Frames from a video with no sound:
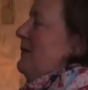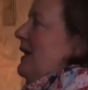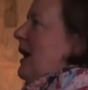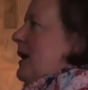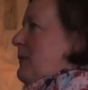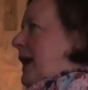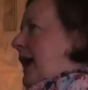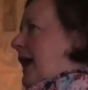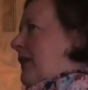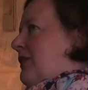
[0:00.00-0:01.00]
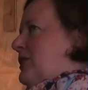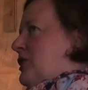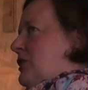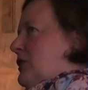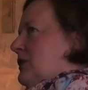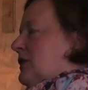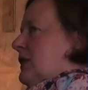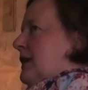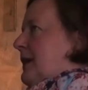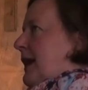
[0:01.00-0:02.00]
me on a path to
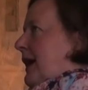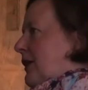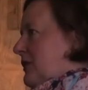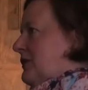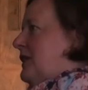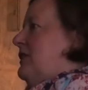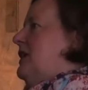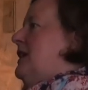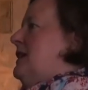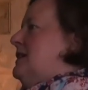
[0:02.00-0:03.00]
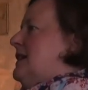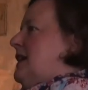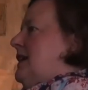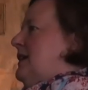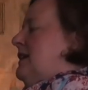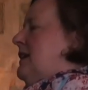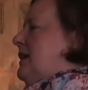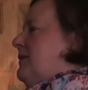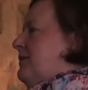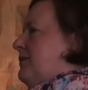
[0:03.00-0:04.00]
learning about how to fundraise and
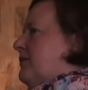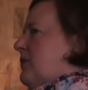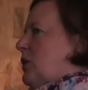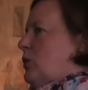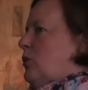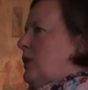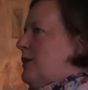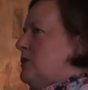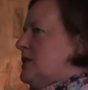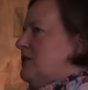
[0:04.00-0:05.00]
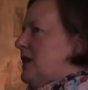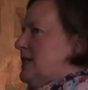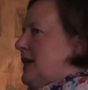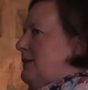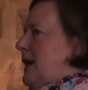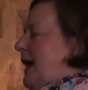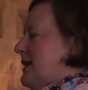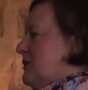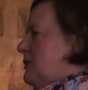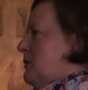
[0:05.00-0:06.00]
um, when was the right time to
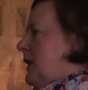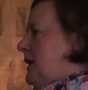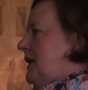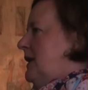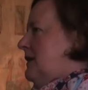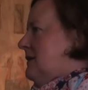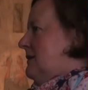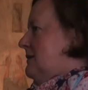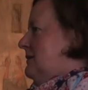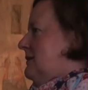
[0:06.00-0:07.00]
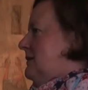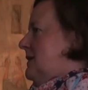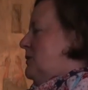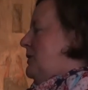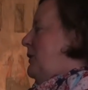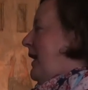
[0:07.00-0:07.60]
ask for money. It's when you